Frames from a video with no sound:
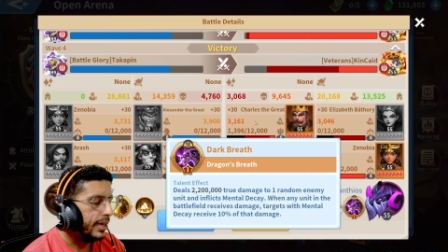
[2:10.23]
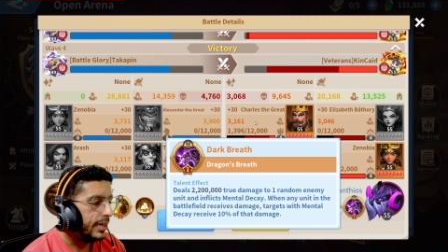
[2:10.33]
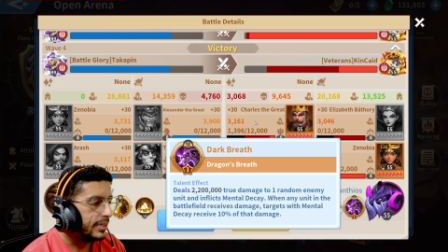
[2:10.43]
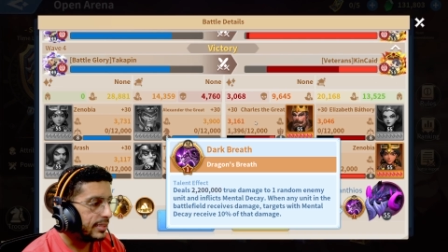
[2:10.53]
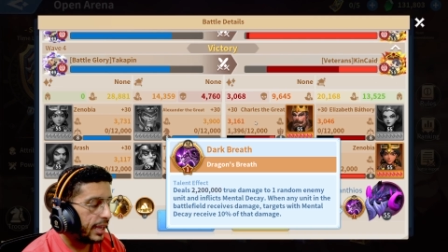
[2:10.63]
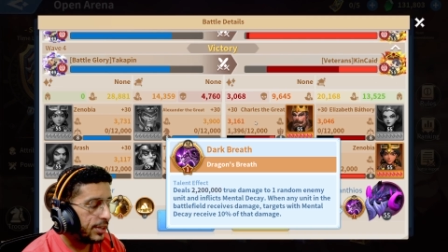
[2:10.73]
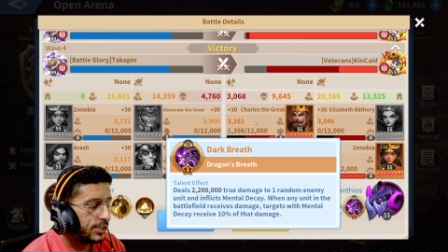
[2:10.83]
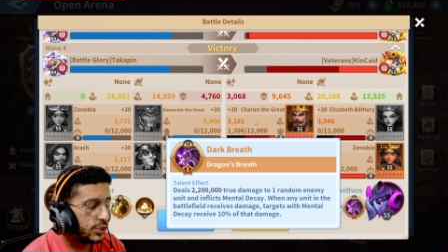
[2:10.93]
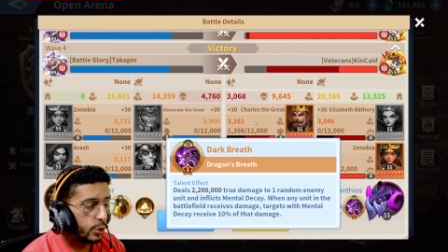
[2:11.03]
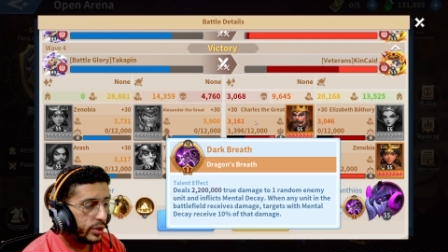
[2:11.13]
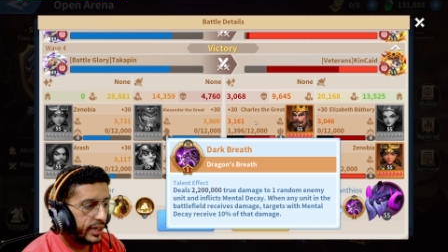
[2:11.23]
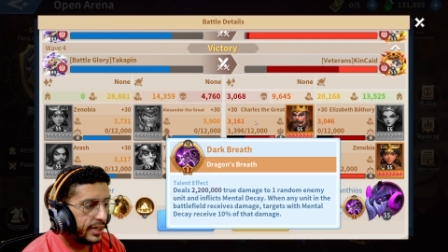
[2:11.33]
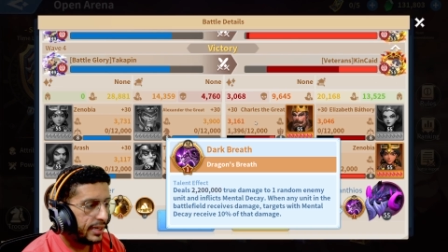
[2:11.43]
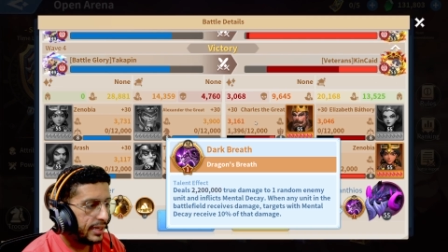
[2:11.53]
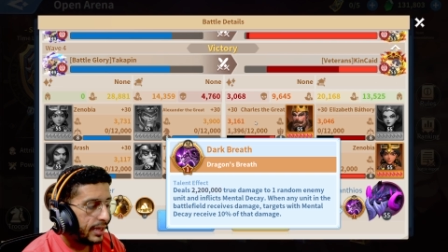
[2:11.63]
skills or
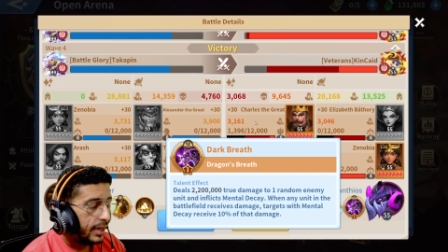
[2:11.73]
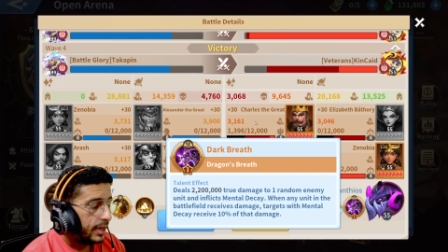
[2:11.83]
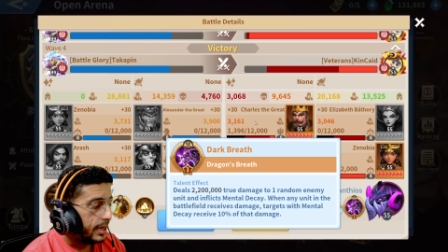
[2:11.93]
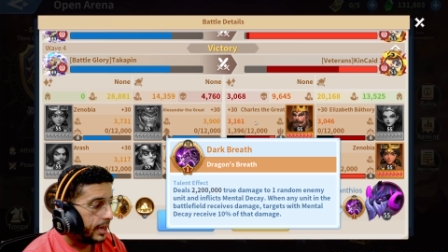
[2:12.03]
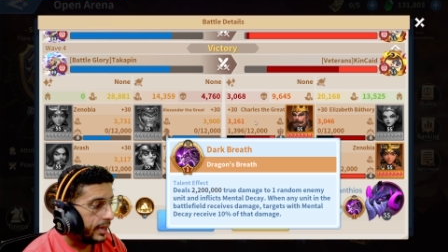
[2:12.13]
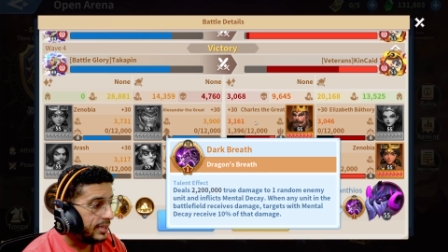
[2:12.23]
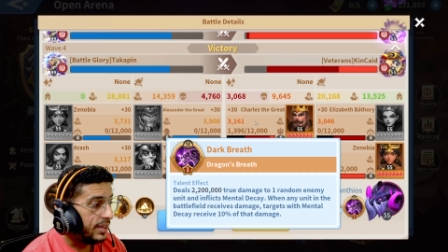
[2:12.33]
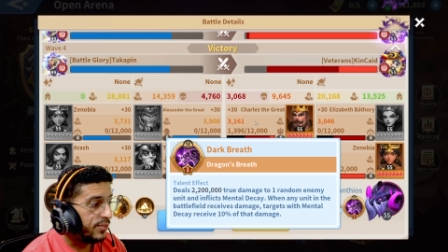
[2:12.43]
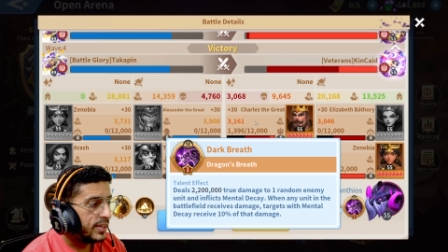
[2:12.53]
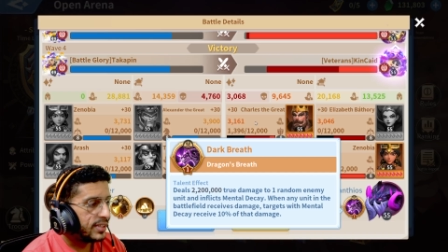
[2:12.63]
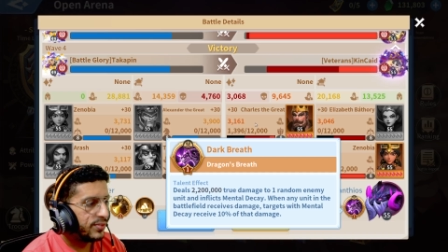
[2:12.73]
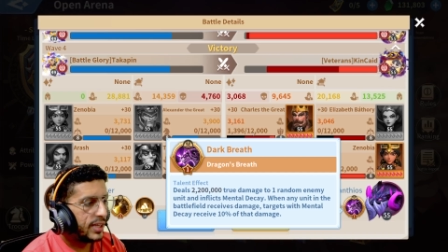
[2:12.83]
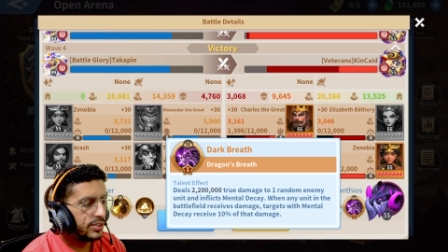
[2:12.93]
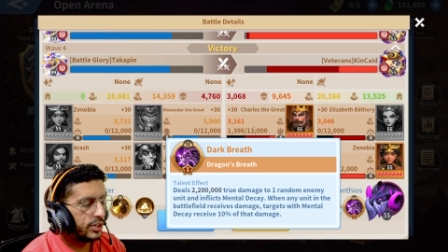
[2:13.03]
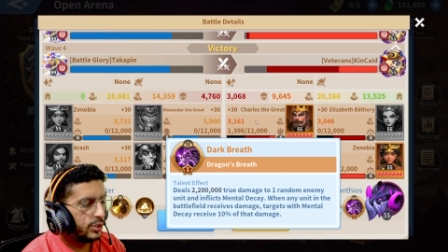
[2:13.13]
any defensive
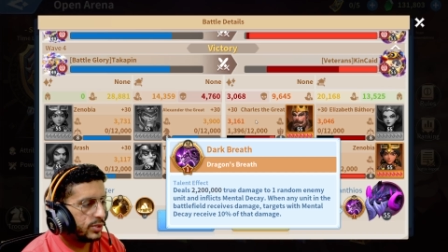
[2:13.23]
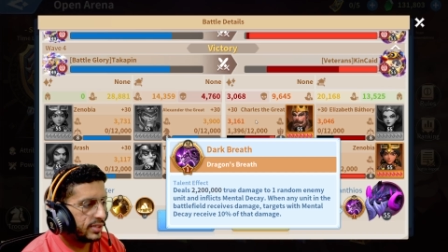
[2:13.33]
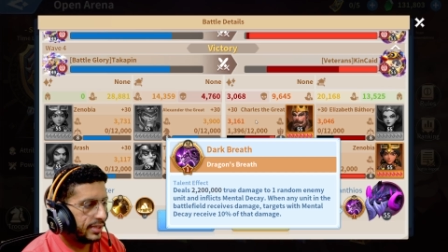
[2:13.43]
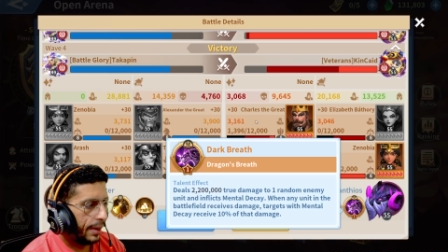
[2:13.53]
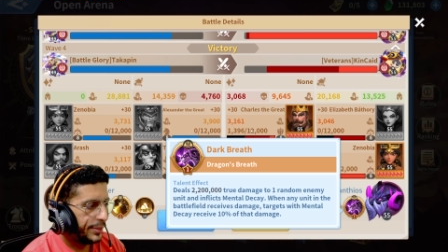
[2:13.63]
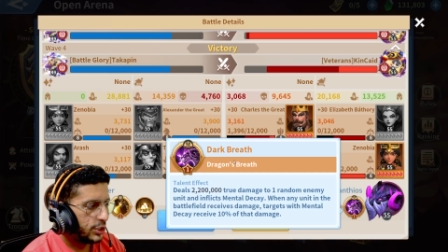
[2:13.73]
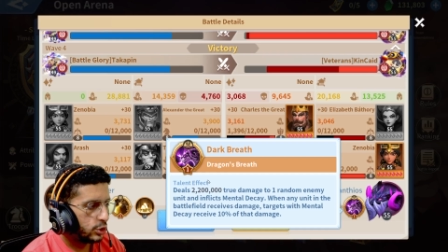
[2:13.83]
that reduces damage.